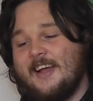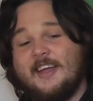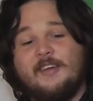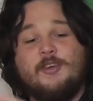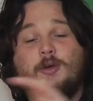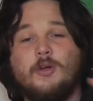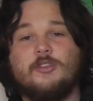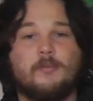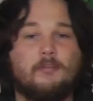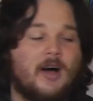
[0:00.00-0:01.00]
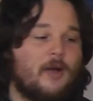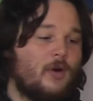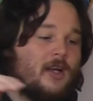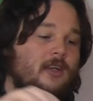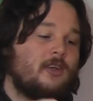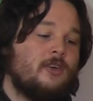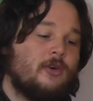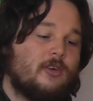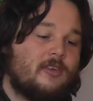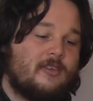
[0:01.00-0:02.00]
if you want to buy one
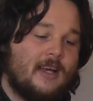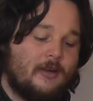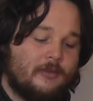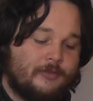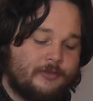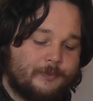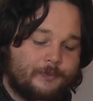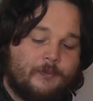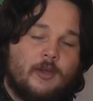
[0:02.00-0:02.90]
yourself,